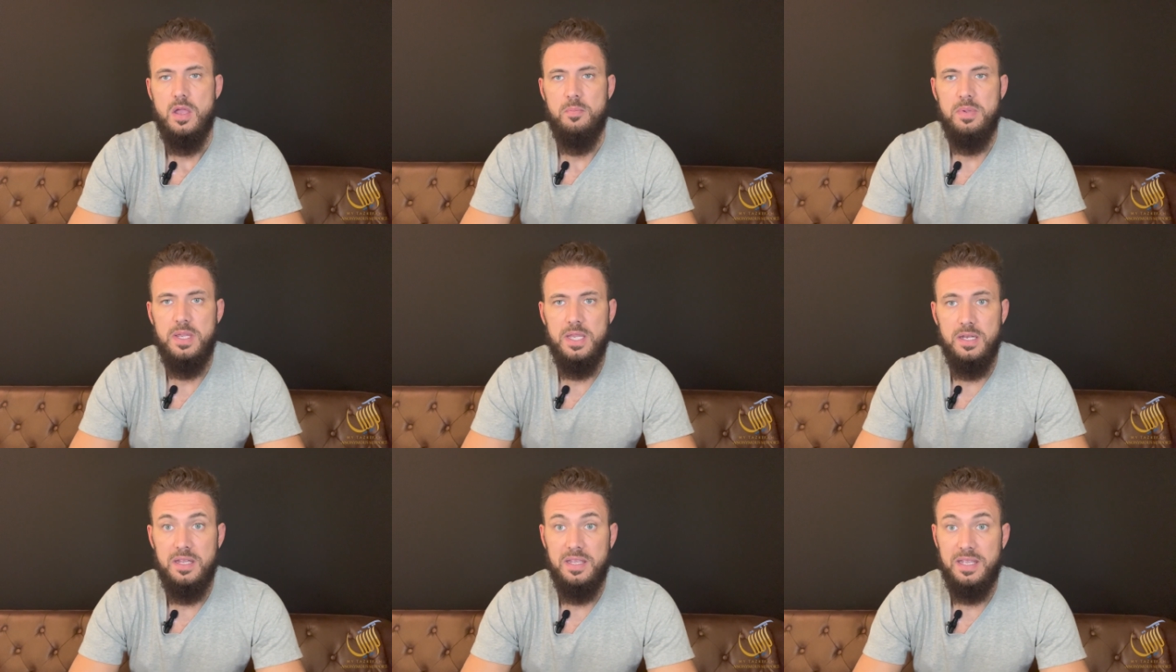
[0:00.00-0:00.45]

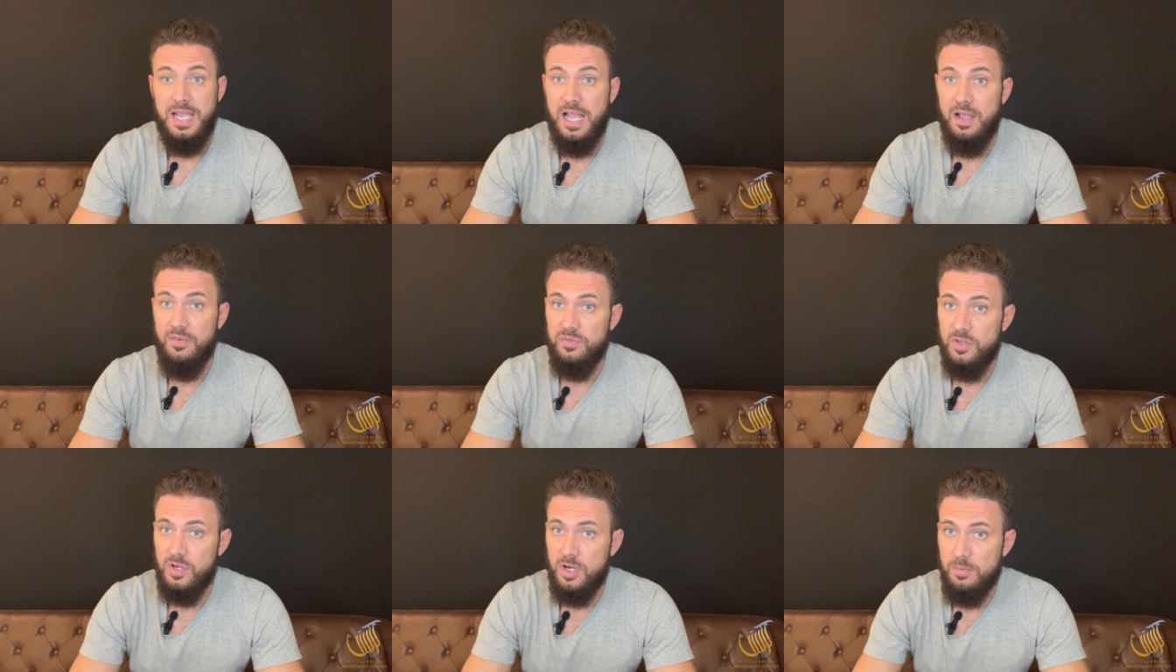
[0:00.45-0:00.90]
Meaning
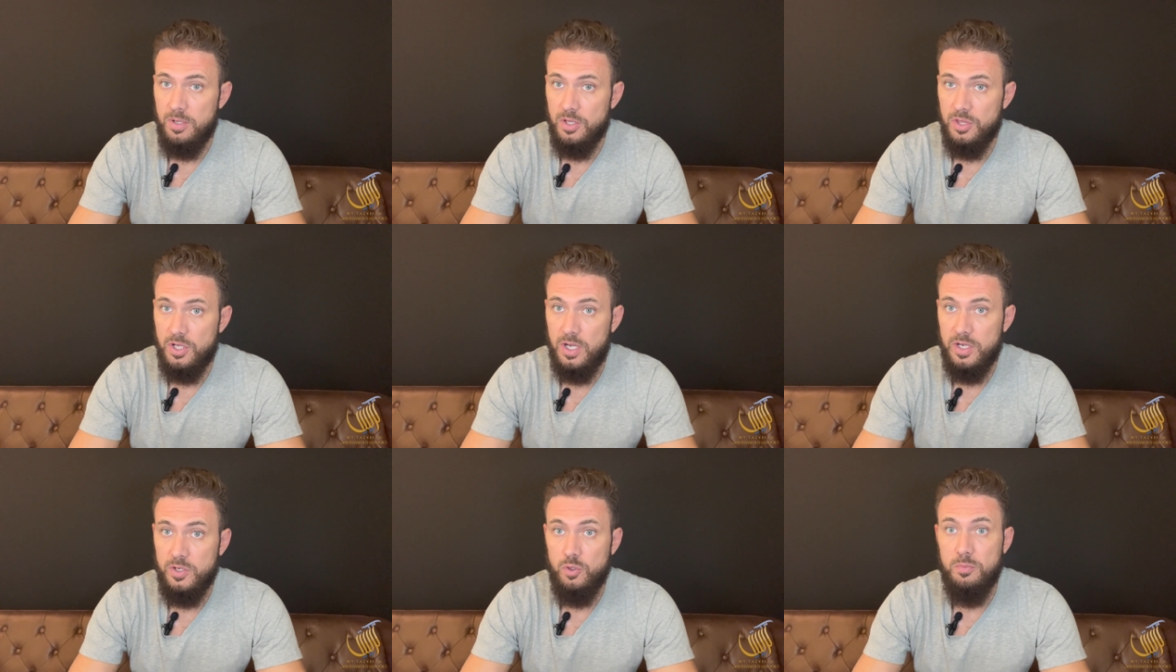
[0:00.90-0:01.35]
after
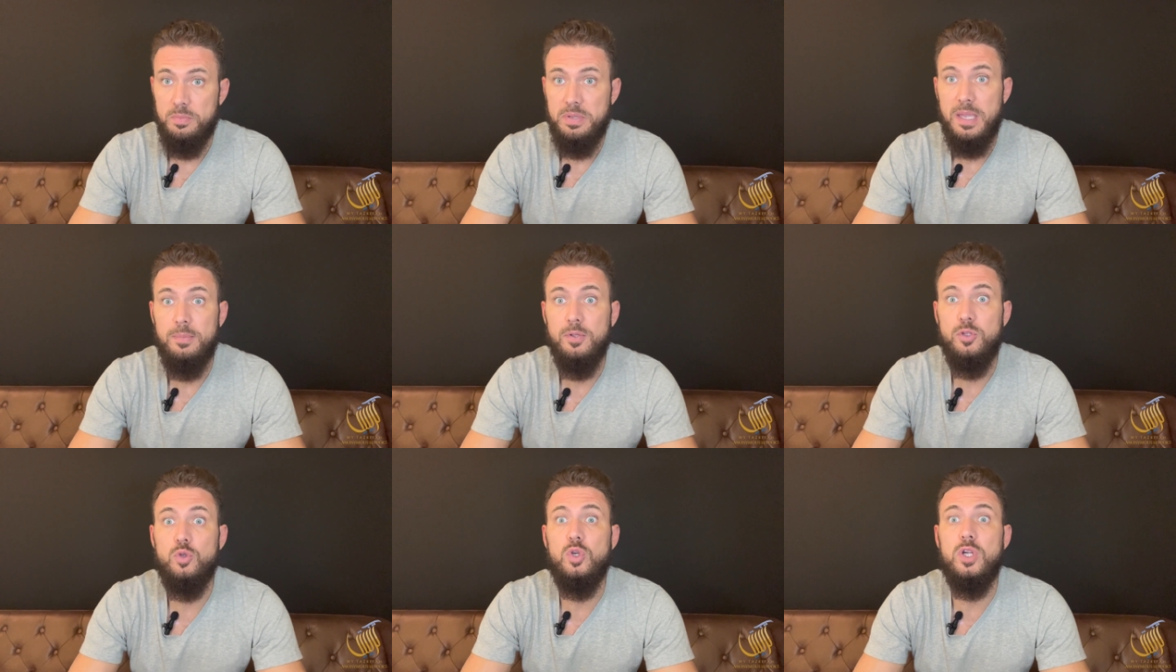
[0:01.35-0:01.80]
Ramadan, you'll
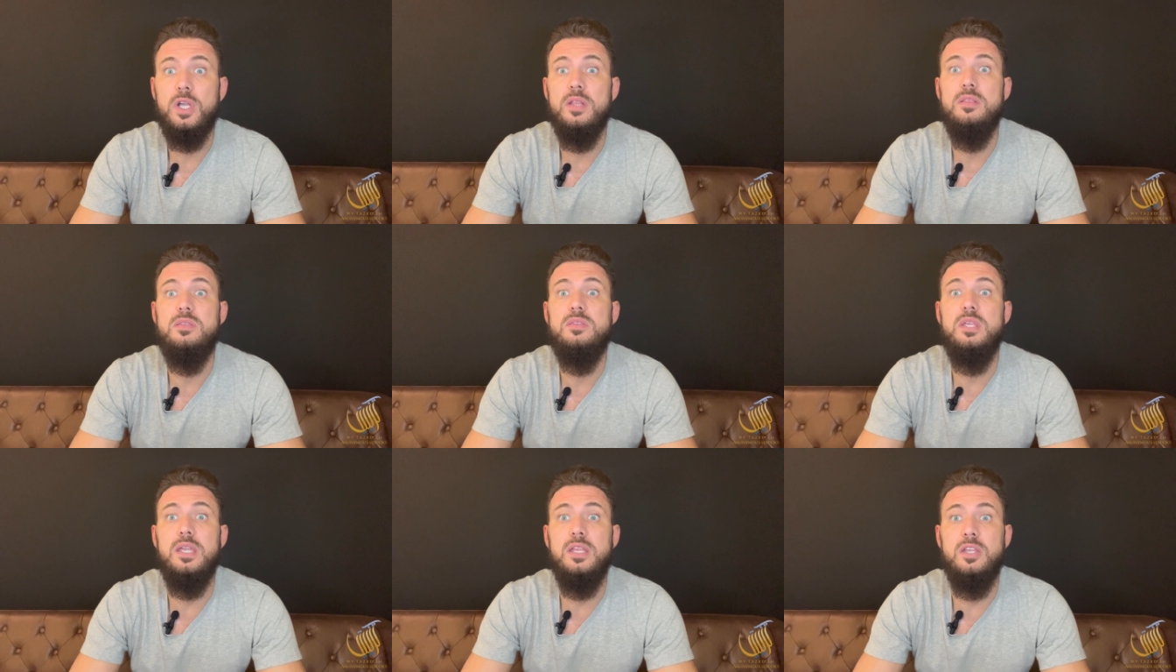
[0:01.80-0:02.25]
be able to
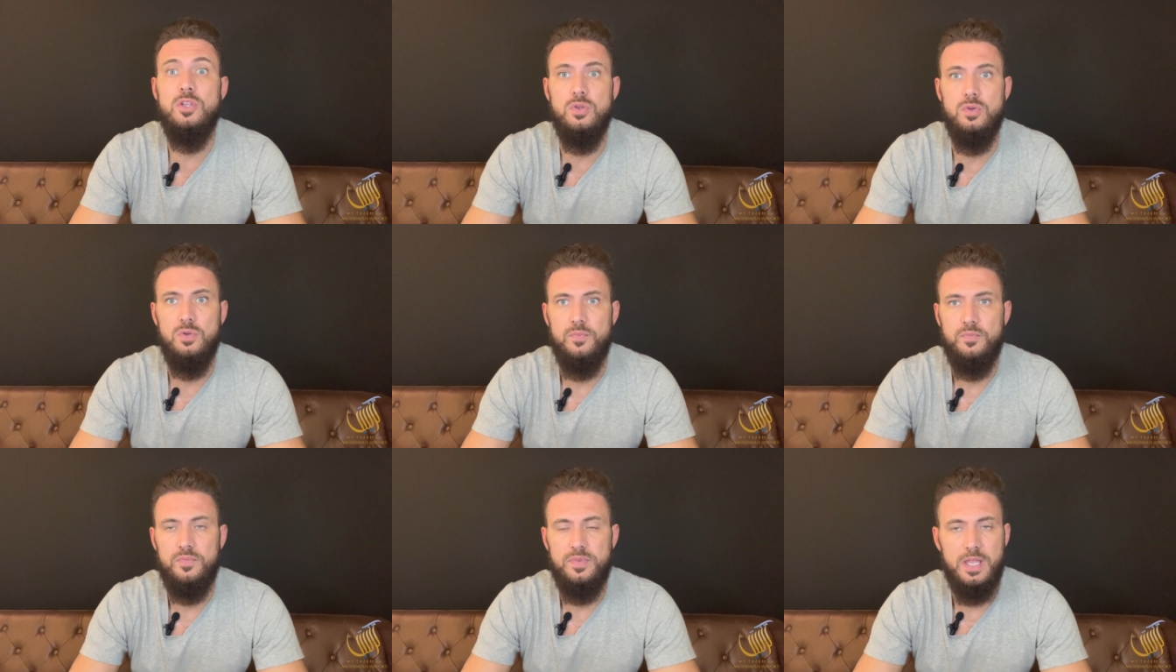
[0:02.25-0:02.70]
continue.
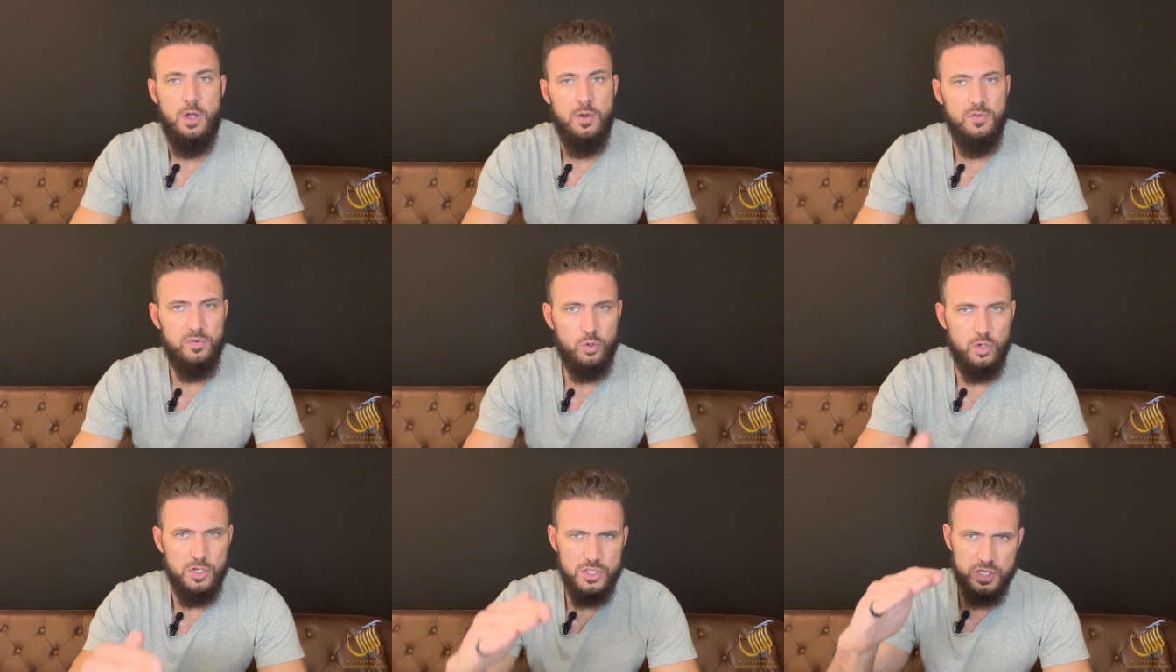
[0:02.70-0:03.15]
Now,
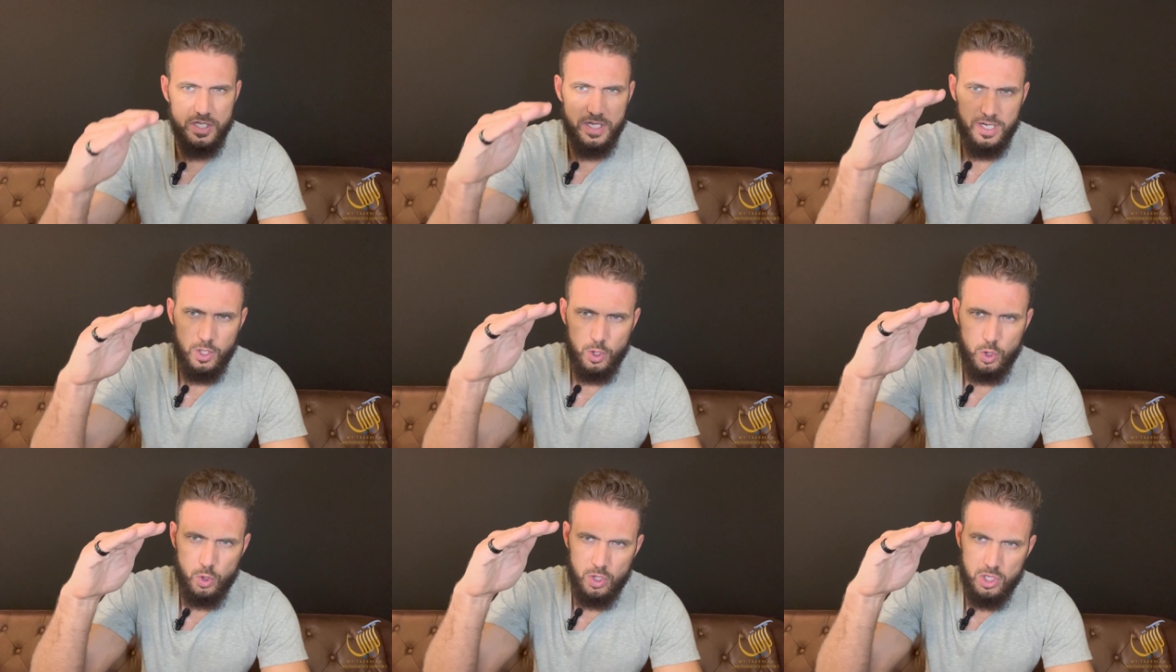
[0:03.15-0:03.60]
of course, you're
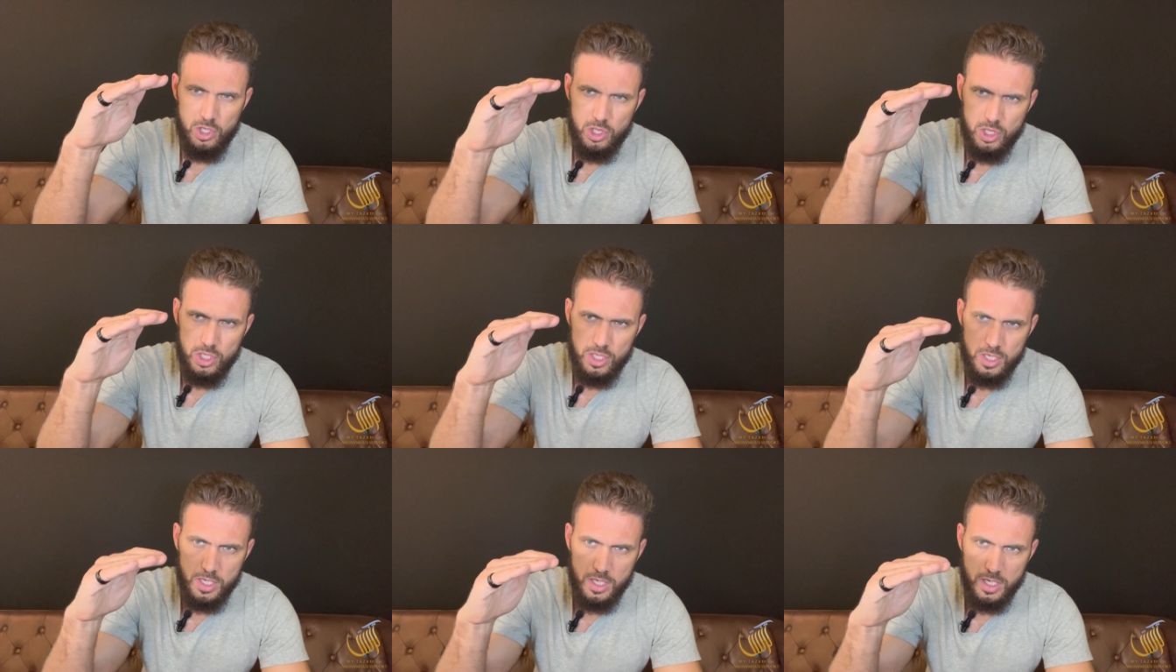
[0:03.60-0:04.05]
going to go a
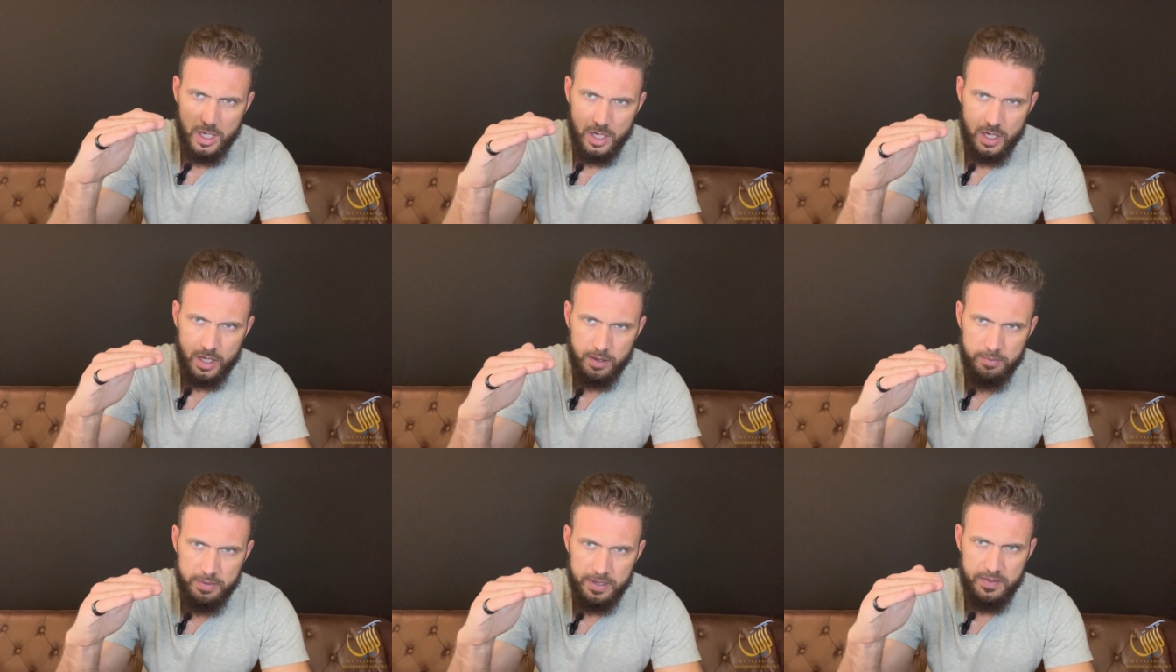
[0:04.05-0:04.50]

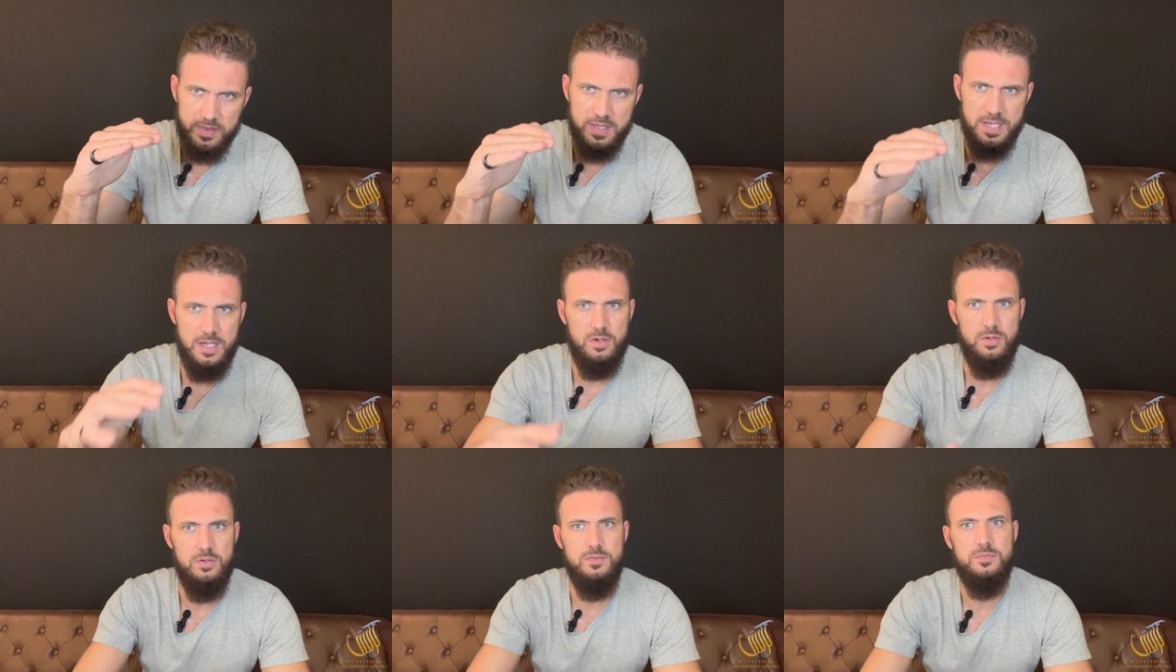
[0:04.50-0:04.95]
little bit
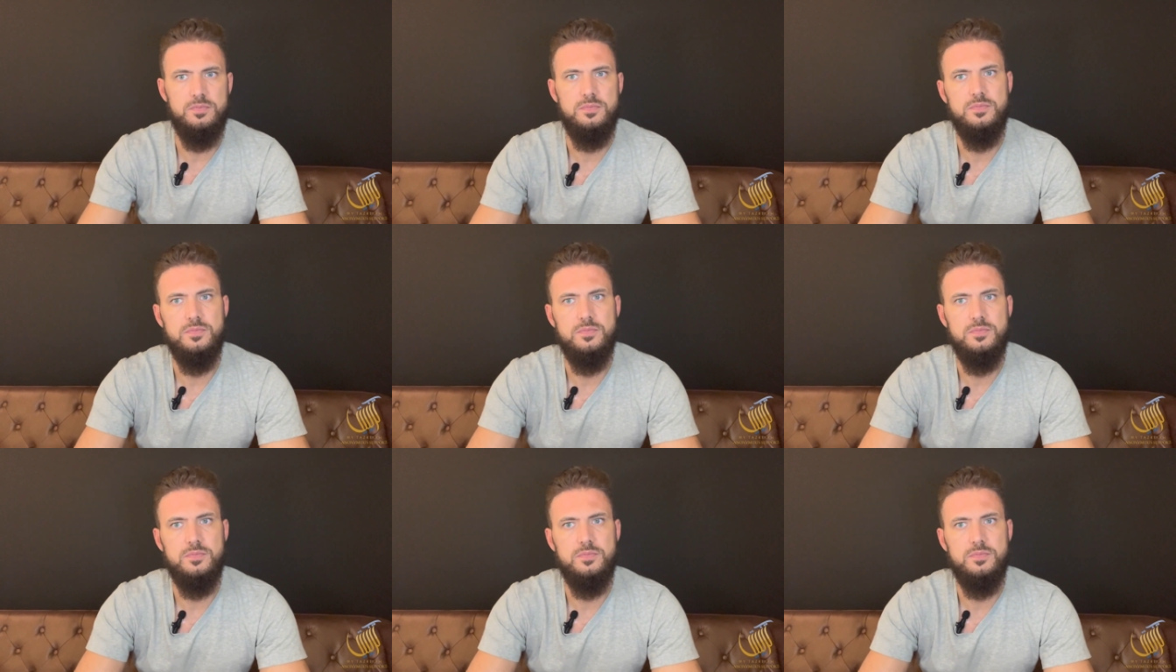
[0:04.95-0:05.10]
down,